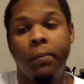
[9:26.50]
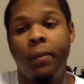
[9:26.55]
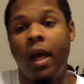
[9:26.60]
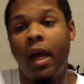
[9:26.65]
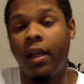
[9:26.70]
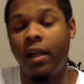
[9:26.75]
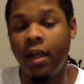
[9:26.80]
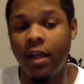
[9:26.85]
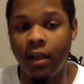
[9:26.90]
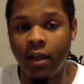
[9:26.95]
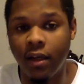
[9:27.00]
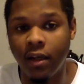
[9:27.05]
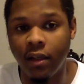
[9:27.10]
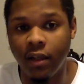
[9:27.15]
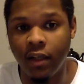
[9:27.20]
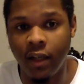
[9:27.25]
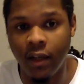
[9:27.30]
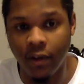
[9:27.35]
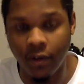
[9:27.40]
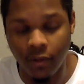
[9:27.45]
at the end of the
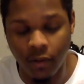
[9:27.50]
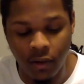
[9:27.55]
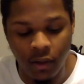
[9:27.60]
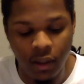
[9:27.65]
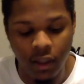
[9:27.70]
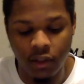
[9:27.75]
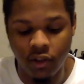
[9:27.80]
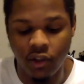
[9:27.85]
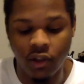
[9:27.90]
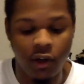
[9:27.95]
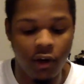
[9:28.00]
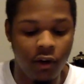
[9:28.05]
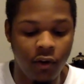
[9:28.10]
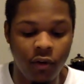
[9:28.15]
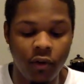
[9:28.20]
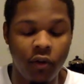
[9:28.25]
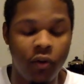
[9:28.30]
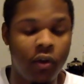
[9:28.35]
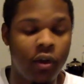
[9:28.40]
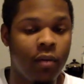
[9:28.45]
year. So
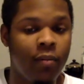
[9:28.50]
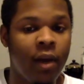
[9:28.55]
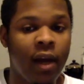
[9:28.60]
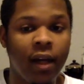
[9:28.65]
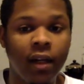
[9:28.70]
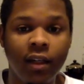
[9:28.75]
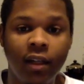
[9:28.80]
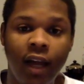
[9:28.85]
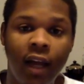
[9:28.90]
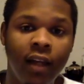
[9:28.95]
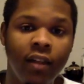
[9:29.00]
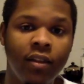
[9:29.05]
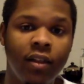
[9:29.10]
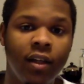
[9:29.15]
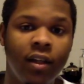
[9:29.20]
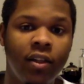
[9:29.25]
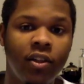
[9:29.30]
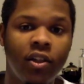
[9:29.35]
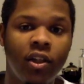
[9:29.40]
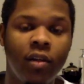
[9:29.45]
you can make a case that
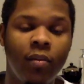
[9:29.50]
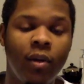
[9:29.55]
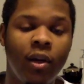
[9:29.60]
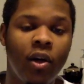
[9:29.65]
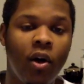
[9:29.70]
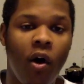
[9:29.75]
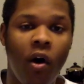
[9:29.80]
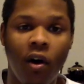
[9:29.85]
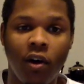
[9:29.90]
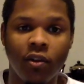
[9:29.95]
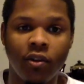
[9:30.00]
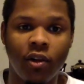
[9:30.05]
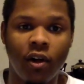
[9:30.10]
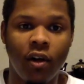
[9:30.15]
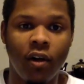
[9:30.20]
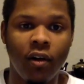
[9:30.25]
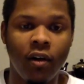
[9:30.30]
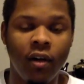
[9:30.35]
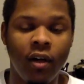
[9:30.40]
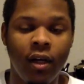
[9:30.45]
he should have been an All-Star.
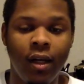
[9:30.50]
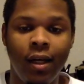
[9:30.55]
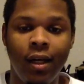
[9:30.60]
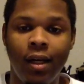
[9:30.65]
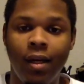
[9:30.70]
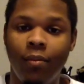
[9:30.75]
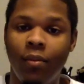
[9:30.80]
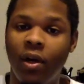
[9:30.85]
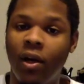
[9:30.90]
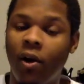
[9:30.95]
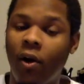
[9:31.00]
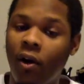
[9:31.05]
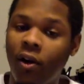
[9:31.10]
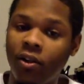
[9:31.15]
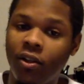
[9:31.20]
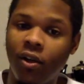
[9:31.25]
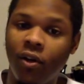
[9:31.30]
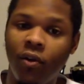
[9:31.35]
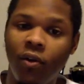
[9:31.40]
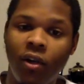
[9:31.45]
But
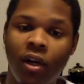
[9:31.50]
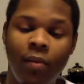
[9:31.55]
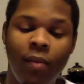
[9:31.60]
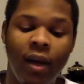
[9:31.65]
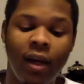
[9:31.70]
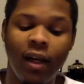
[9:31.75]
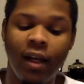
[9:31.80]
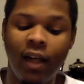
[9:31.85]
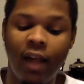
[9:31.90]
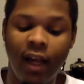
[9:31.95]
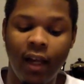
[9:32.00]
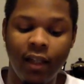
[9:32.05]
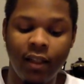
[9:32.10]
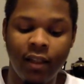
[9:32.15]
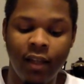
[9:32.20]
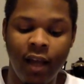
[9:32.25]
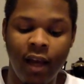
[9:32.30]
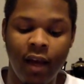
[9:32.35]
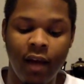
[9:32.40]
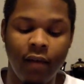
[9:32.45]
also you can make a case
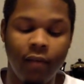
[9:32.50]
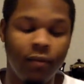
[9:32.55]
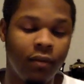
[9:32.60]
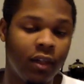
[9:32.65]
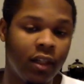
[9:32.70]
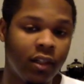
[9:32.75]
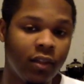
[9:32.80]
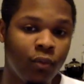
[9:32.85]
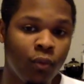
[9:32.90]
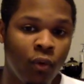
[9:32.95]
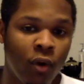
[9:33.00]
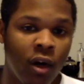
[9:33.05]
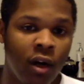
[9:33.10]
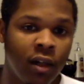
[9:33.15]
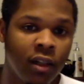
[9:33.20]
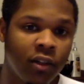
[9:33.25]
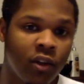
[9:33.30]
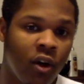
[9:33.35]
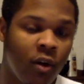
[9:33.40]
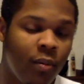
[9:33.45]
that this run
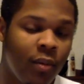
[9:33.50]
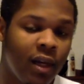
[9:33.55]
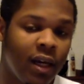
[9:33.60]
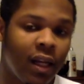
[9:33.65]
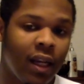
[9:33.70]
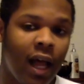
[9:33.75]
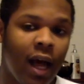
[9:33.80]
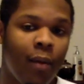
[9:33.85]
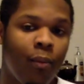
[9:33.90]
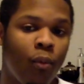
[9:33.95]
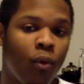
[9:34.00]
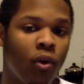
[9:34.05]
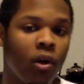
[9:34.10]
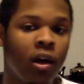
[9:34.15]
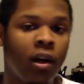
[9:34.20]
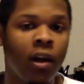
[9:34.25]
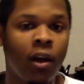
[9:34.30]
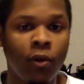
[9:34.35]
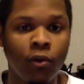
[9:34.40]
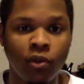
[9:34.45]
is going to be a lot more
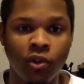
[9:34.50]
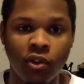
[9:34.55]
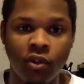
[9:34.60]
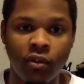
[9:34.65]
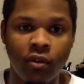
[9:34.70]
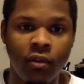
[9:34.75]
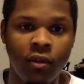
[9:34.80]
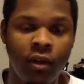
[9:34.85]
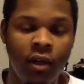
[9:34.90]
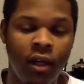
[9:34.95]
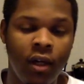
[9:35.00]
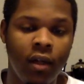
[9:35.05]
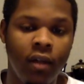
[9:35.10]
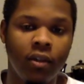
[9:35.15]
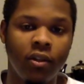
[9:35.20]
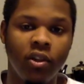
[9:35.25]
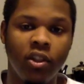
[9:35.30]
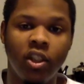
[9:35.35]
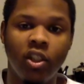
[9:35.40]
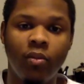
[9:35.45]
closer
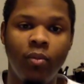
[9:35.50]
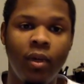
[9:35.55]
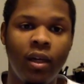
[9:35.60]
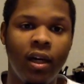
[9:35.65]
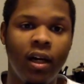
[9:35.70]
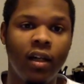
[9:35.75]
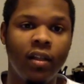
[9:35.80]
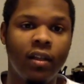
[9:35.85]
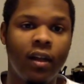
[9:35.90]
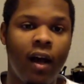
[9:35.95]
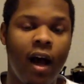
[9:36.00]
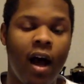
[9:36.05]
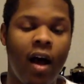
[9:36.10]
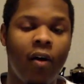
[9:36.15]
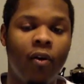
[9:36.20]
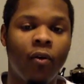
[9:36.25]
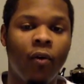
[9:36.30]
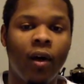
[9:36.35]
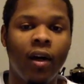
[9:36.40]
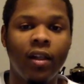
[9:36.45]
just because of how
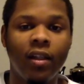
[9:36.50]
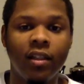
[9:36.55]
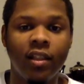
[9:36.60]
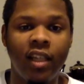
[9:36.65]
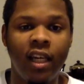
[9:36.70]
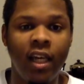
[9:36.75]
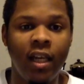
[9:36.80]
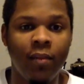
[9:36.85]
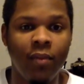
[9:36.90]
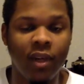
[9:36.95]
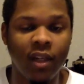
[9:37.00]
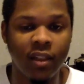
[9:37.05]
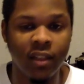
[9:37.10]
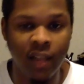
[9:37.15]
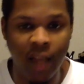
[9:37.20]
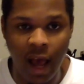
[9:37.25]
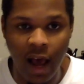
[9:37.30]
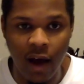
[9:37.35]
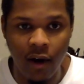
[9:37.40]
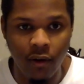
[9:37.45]
great the team is
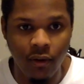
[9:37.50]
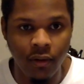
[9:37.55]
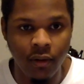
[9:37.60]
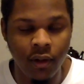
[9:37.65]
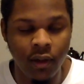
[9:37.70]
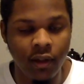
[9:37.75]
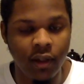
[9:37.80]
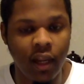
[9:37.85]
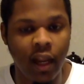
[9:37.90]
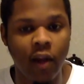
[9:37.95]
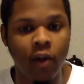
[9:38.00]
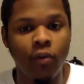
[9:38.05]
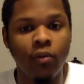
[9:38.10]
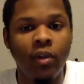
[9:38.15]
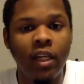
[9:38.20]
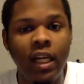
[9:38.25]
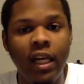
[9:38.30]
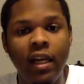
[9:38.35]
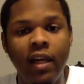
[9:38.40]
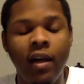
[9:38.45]
now. They don't
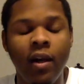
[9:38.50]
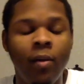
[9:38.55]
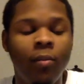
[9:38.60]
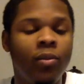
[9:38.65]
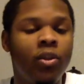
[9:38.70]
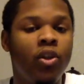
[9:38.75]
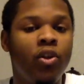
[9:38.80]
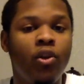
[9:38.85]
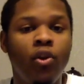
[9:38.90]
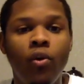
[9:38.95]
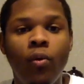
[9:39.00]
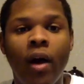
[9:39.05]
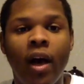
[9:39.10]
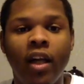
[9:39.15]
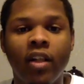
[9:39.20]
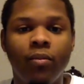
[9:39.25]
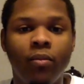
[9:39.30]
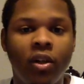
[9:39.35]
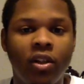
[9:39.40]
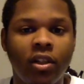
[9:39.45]
need him to do
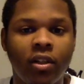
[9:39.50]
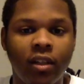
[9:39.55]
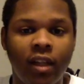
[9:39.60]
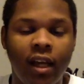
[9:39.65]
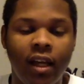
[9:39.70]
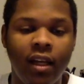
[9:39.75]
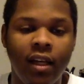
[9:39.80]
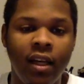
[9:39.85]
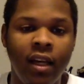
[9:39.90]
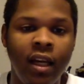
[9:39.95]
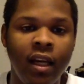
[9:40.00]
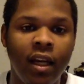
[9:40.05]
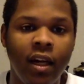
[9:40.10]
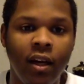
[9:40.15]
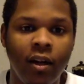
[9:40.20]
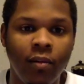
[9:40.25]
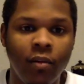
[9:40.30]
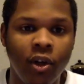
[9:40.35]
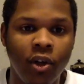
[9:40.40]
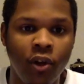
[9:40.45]
as much as they needed
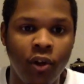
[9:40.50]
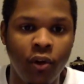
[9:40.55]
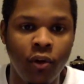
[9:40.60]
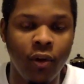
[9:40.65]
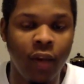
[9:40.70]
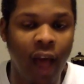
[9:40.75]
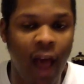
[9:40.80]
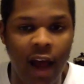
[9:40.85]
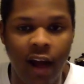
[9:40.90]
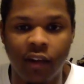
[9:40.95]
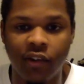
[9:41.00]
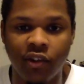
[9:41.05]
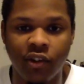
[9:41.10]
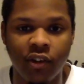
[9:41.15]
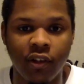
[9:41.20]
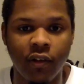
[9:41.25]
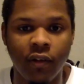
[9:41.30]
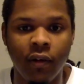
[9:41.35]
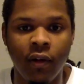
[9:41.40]
him to do last year.